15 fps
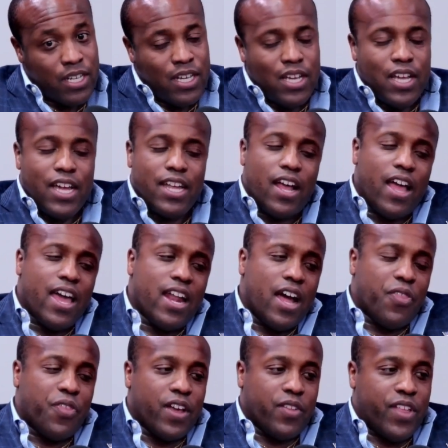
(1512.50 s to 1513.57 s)
Yeah. And I, and
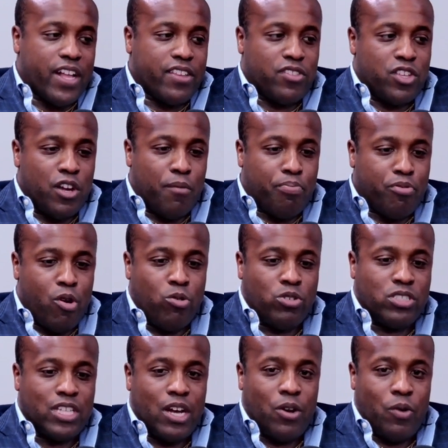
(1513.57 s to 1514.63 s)
I think that's the
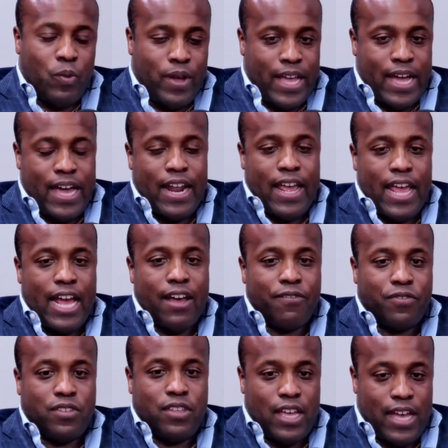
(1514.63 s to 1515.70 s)
approach that we kind of
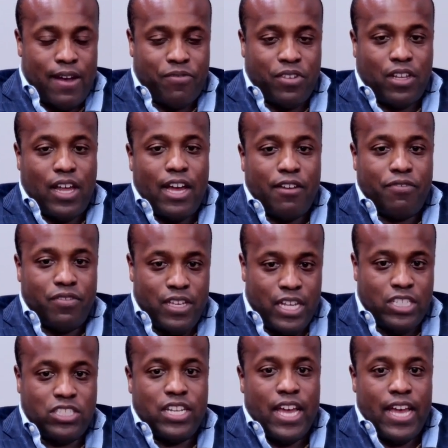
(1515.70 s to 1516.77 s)
have to have to life
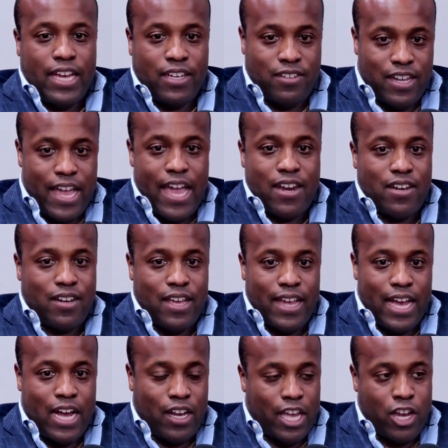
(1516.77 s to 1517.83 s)
each day, day in and
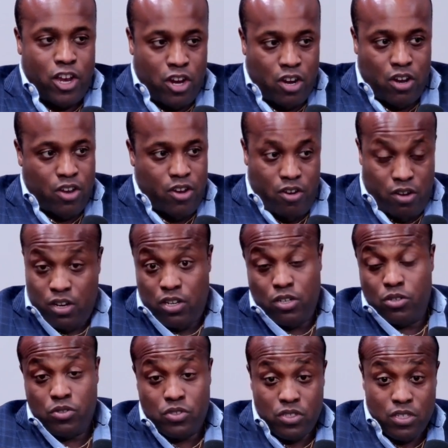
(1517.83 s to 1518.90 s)
day out. Like, you're you're going
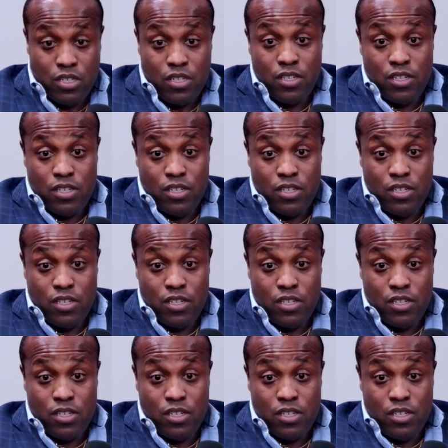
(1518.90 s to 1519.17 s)
to lose.